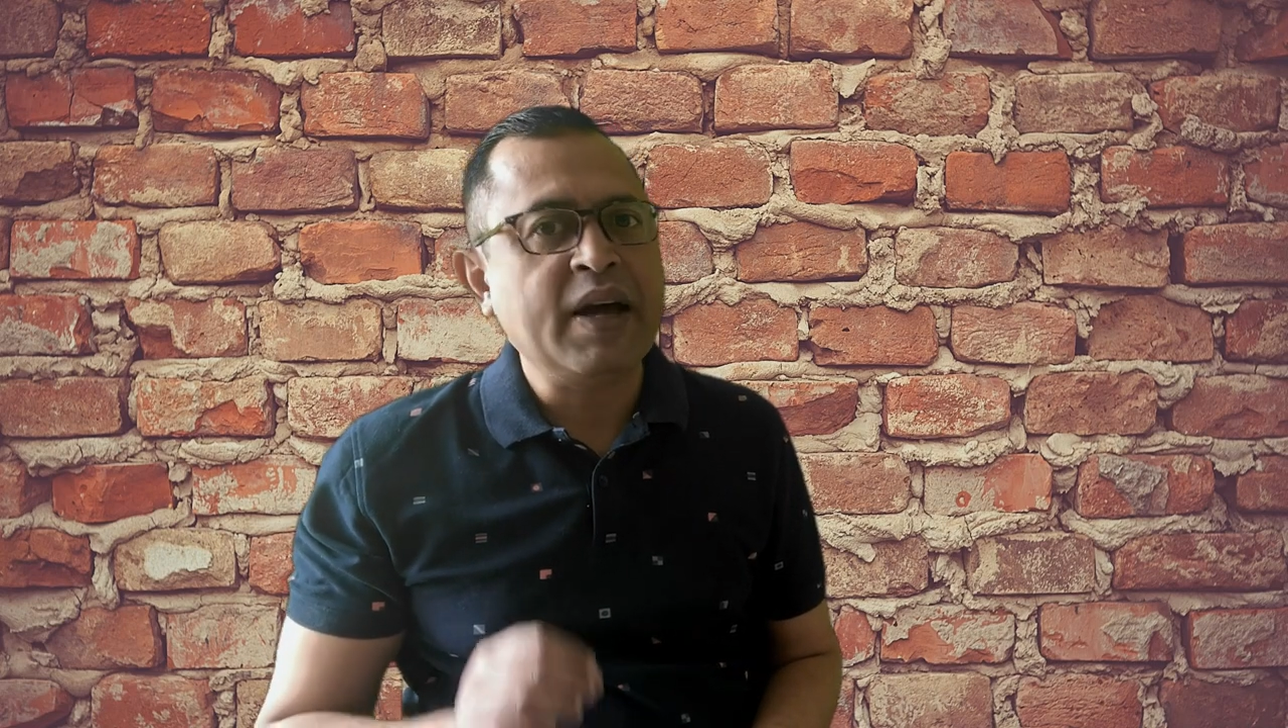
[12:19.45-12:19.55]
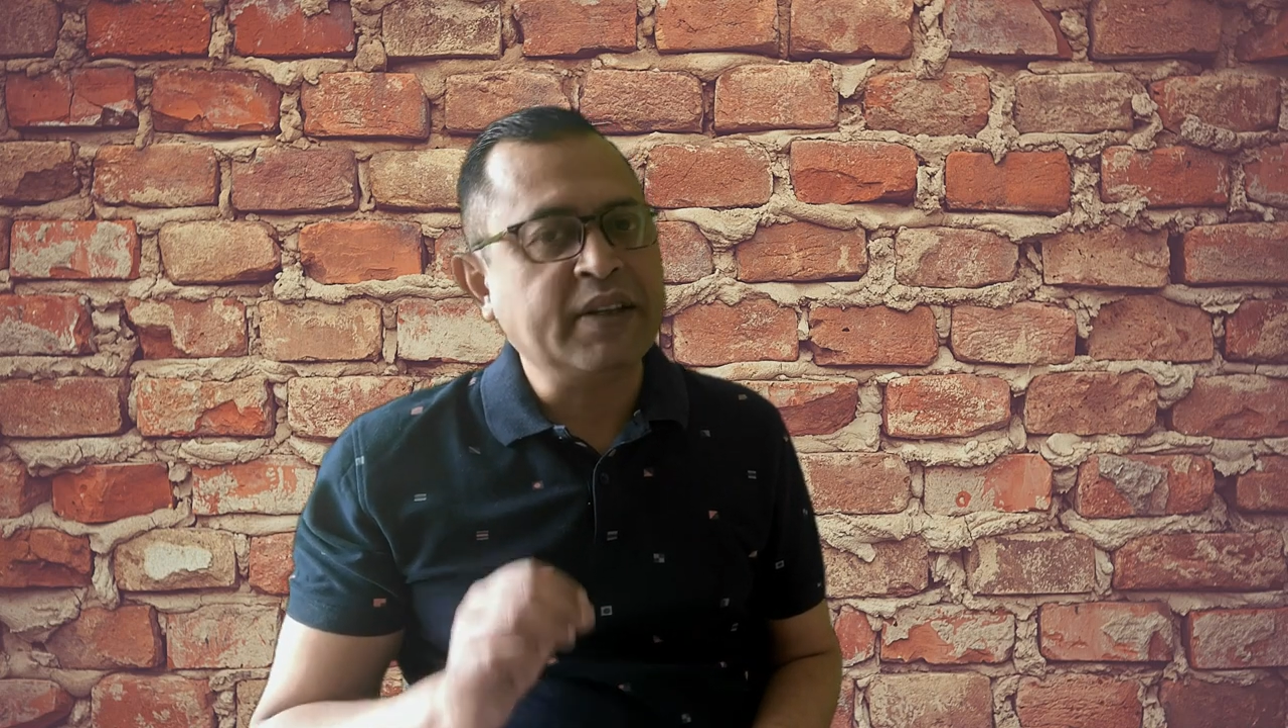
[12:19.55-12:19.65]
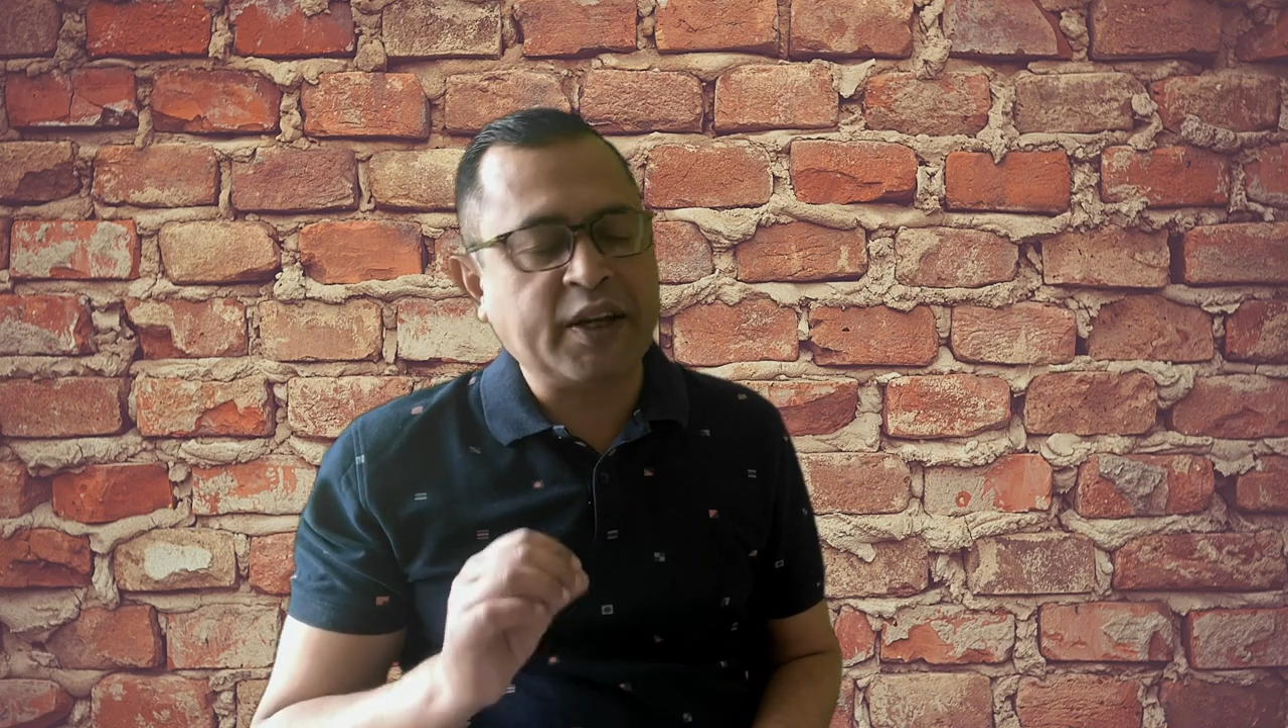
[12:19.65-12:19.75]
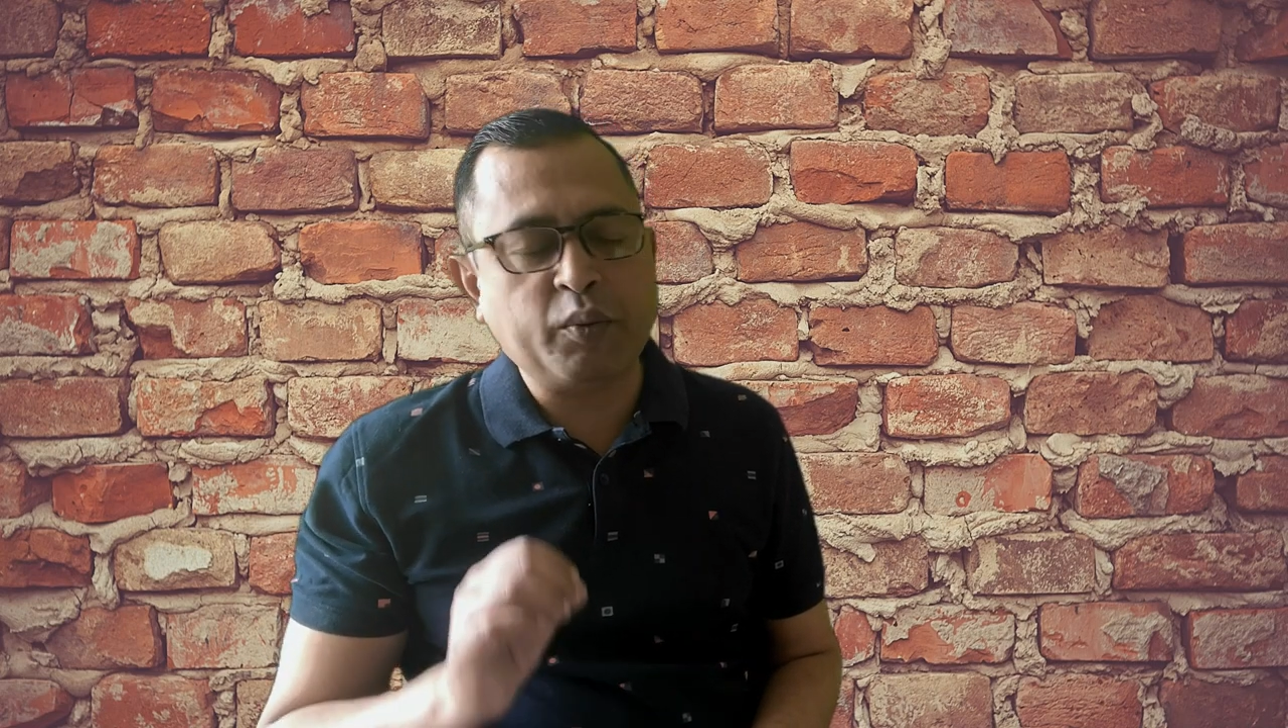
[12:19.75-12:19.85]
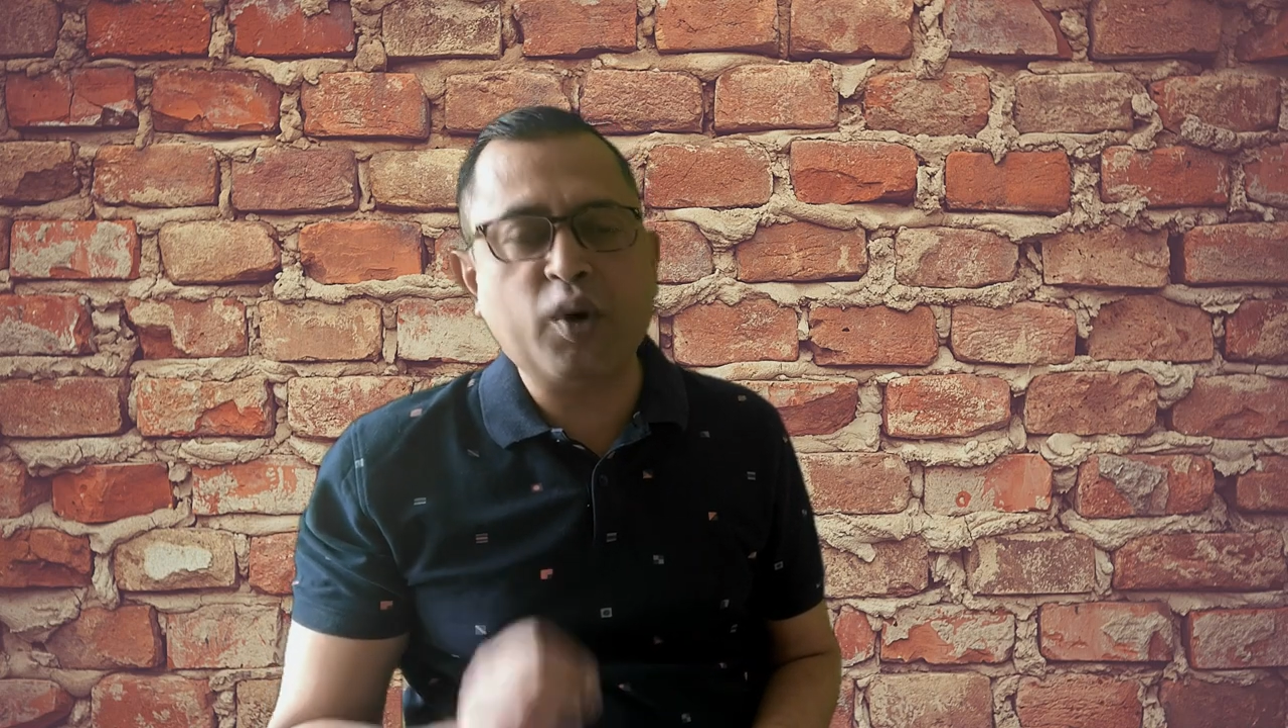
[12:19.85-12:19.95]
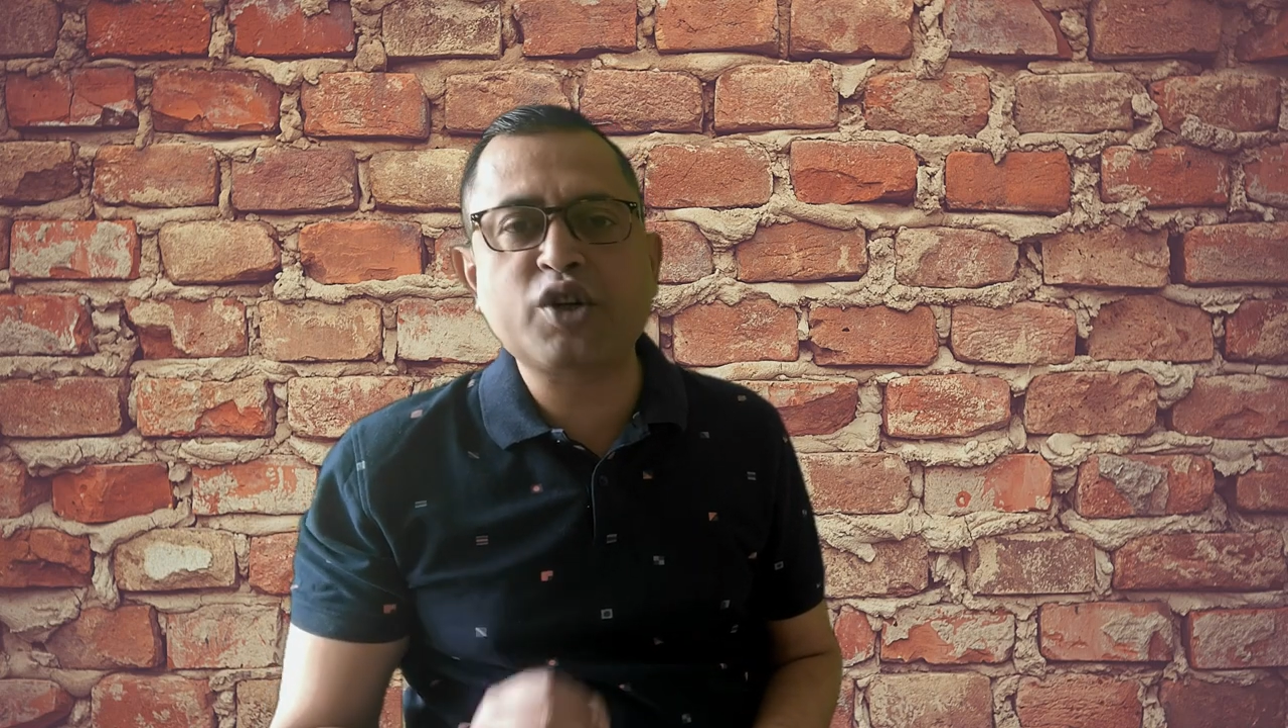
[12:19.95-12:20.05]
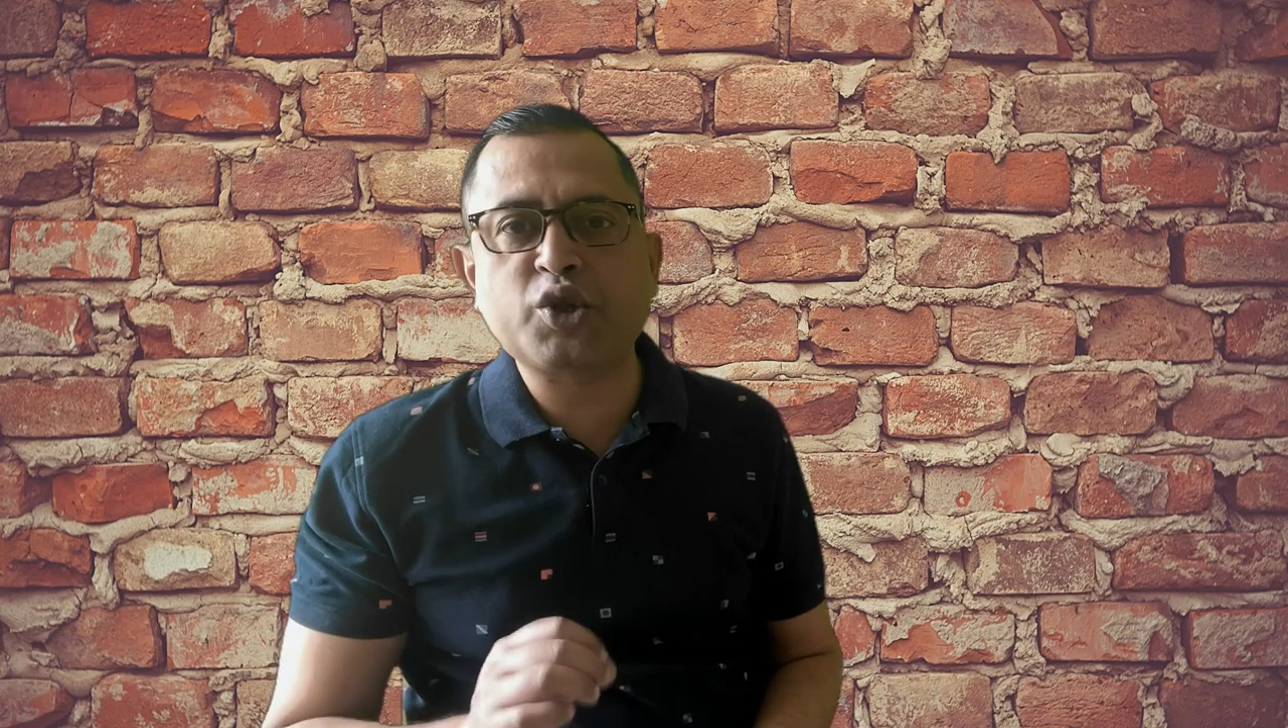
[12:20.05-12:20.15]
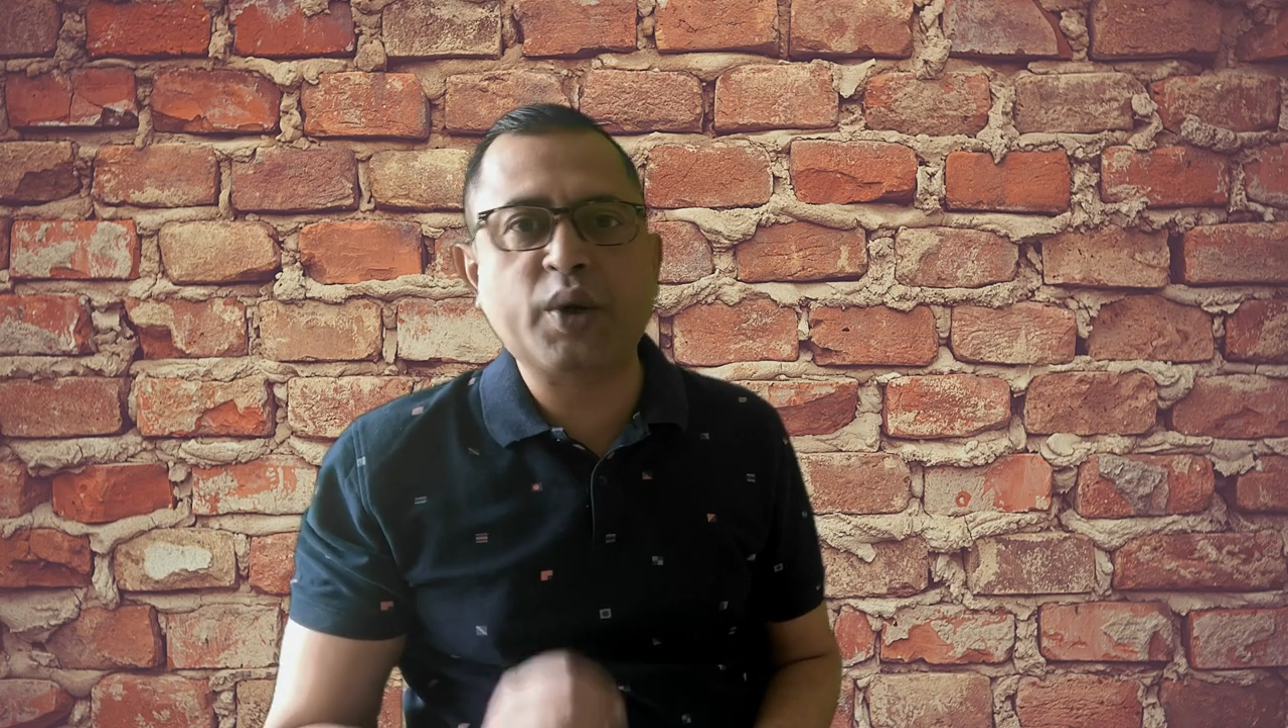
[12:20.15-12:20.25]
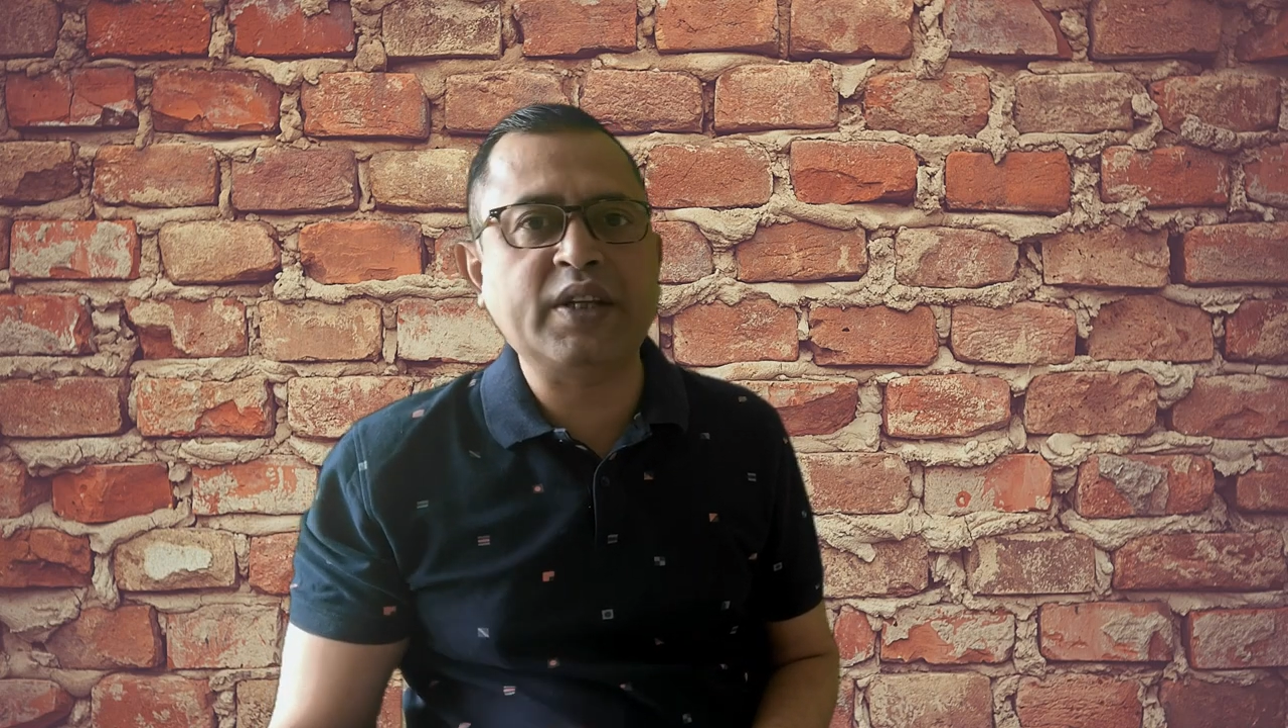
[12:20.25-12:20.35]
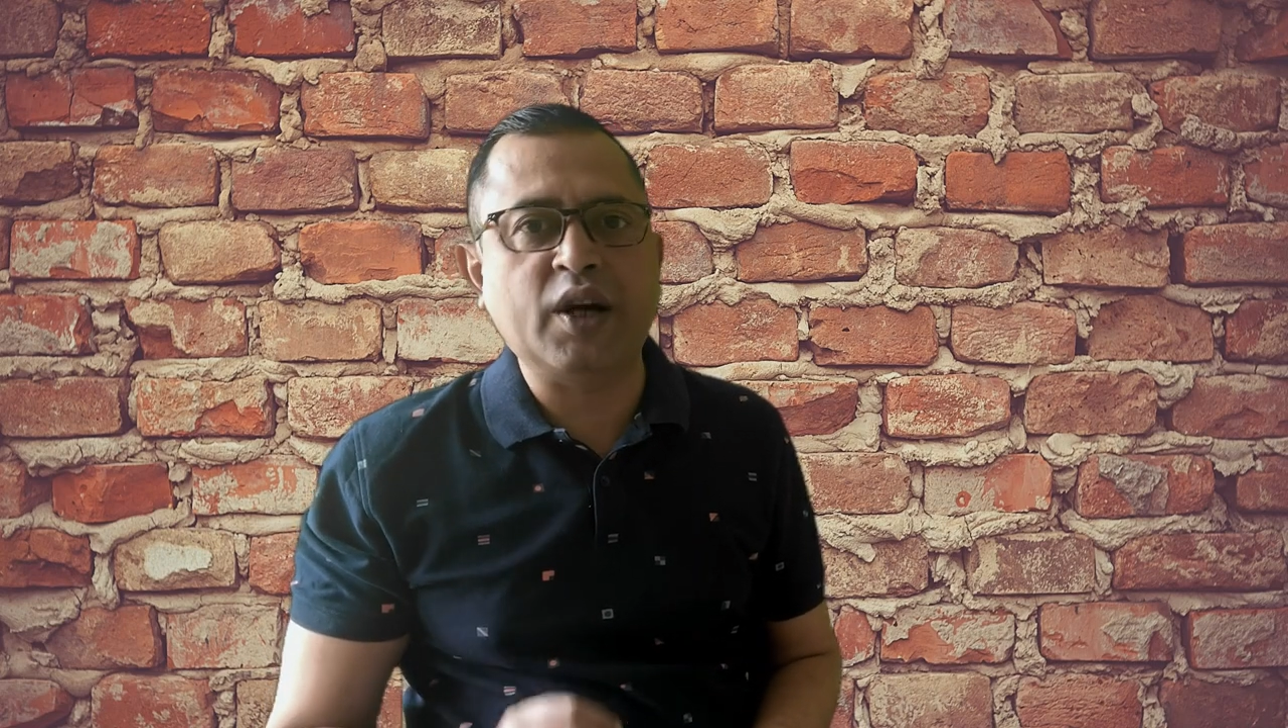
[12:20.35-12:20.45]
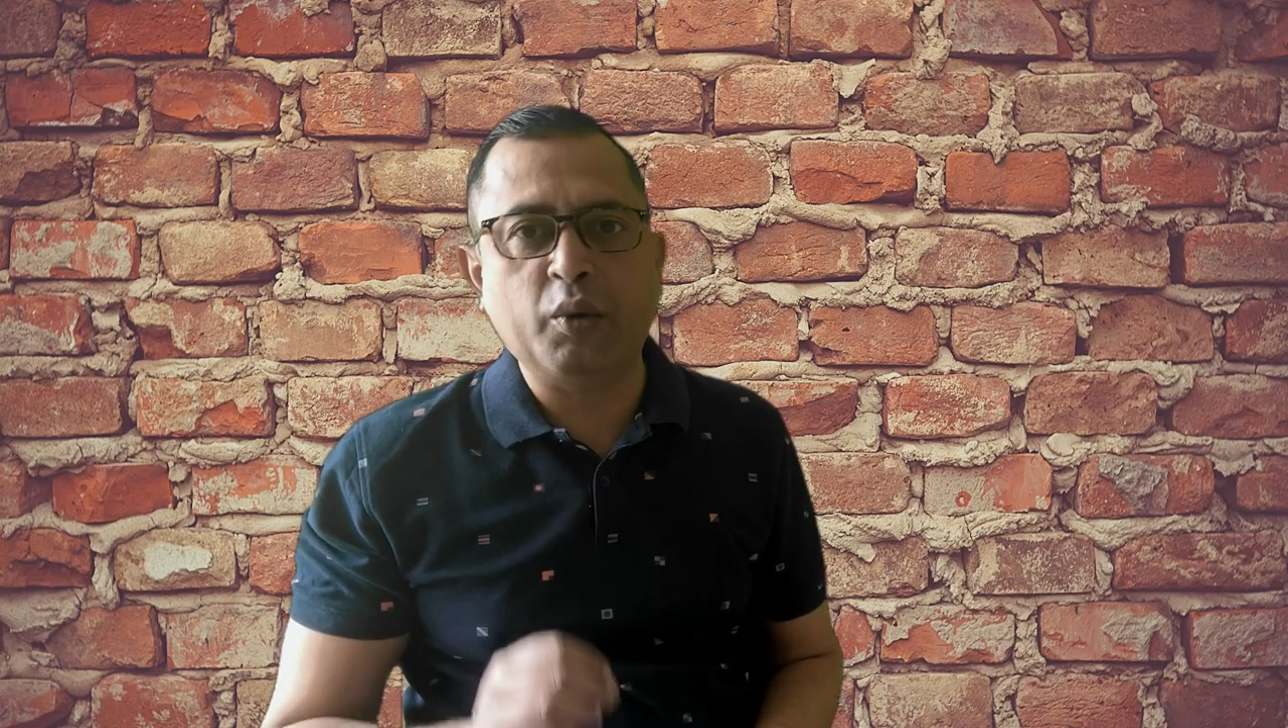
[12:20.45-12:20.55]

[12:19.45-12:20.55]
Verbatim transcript: that works together